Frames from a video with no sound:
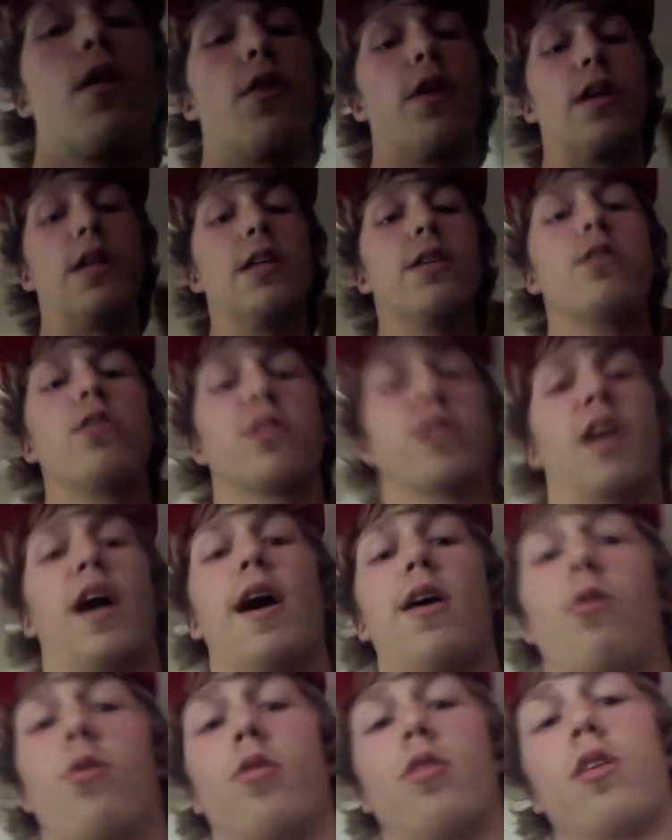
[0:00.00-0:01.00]
the Eagle
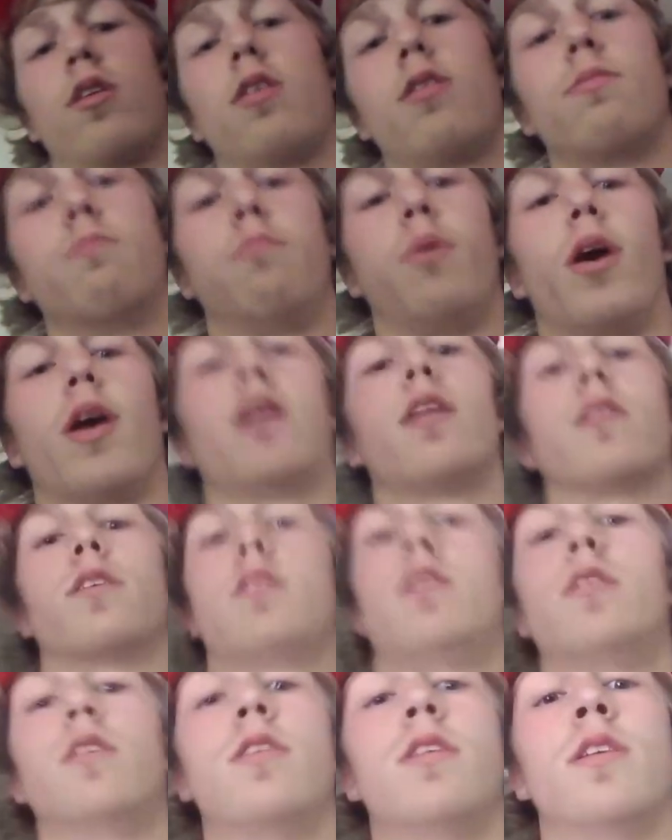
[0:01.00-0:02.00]
Tower, but
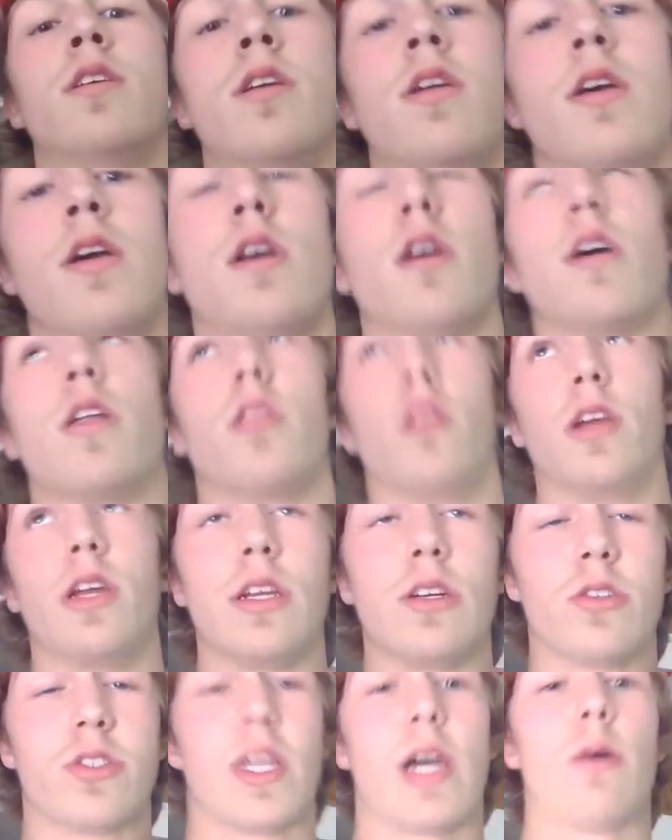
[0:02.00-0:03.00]
the
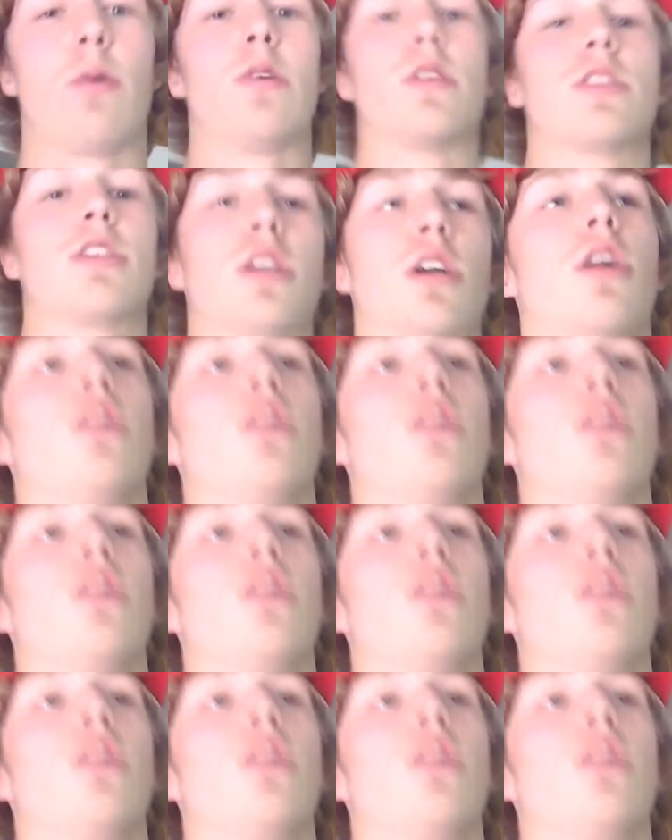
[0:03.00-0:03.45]
Eagle Tower is